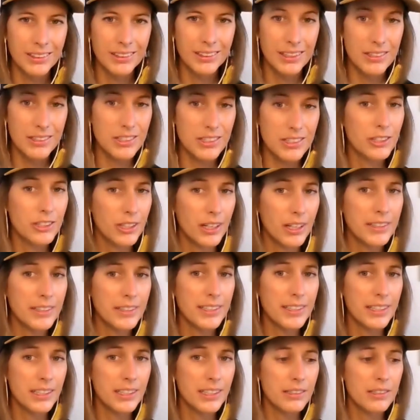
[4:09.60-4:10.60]
It's a good
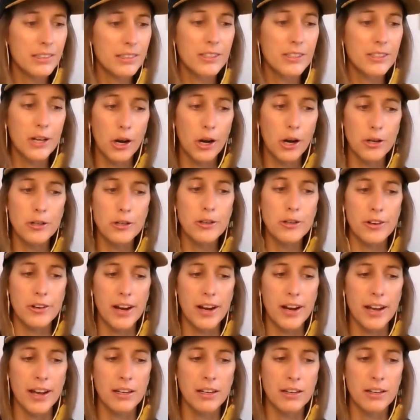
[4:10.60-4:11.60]
idea to
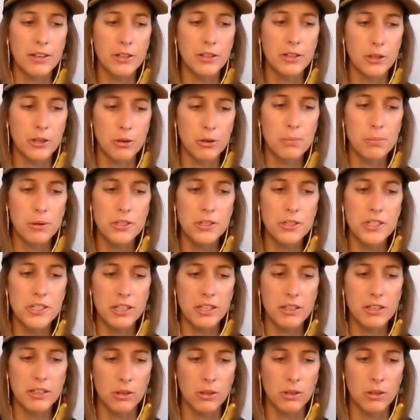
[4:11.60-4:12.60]
co-create your
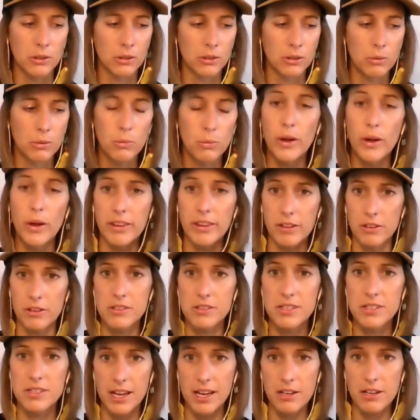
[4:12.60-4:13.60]
project goal with your
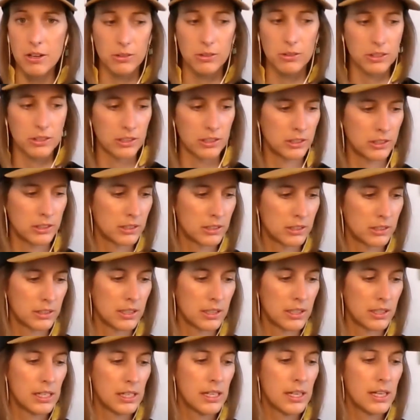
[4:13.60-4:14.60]
stakeholders.
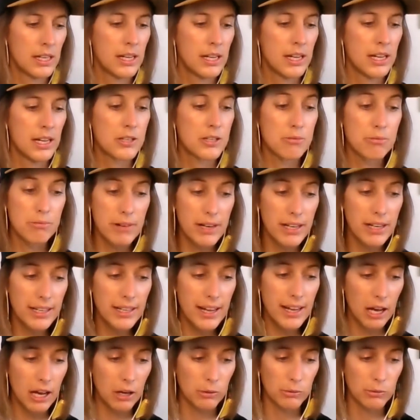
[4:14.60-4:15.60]
It's really
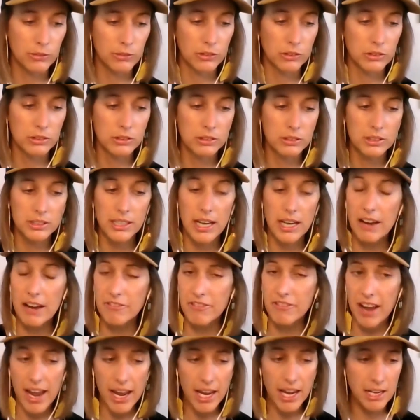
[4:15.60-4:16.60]
helpful to
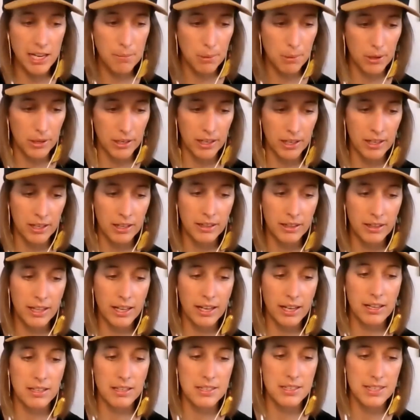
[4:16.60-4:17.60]
have anybody
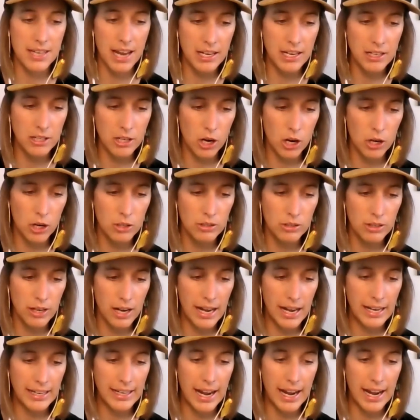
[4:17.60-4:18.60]
that can say no
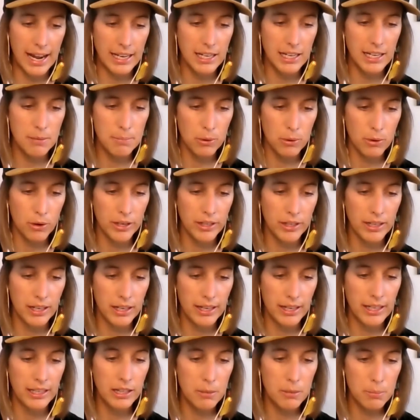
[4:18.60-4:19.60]
at any point
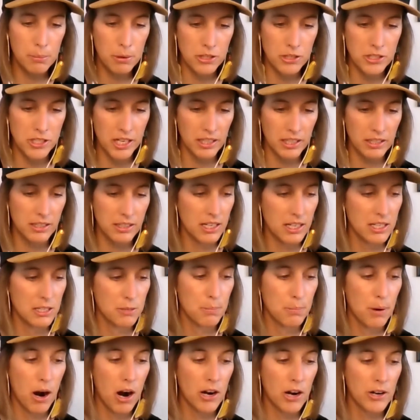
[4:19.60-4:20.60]
in the project as
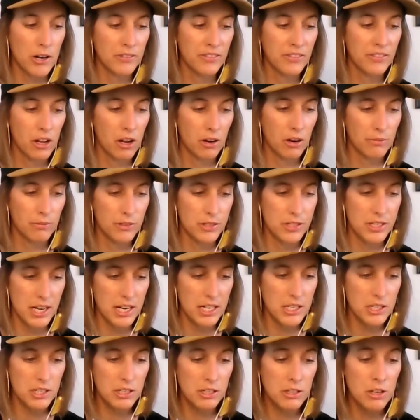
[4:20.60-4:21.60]
part of the
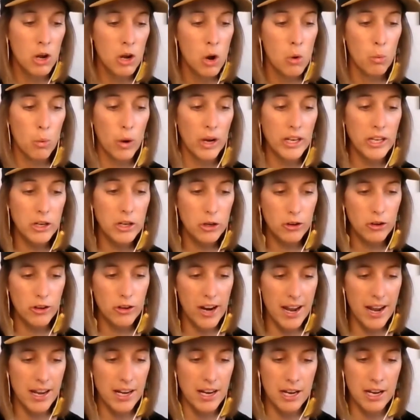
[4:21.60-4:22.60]
conversation when you
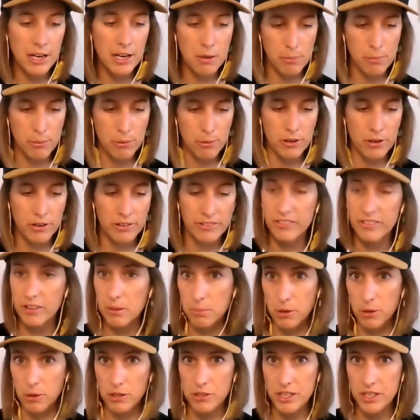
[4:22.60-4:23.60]
create and approve the
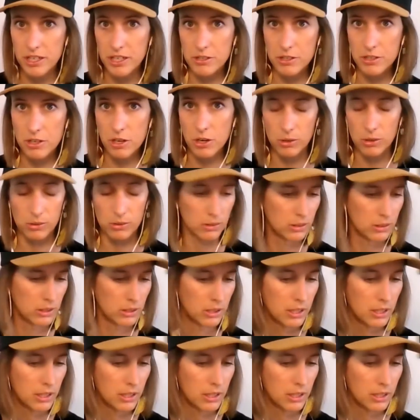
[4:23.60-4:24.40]
project's goal.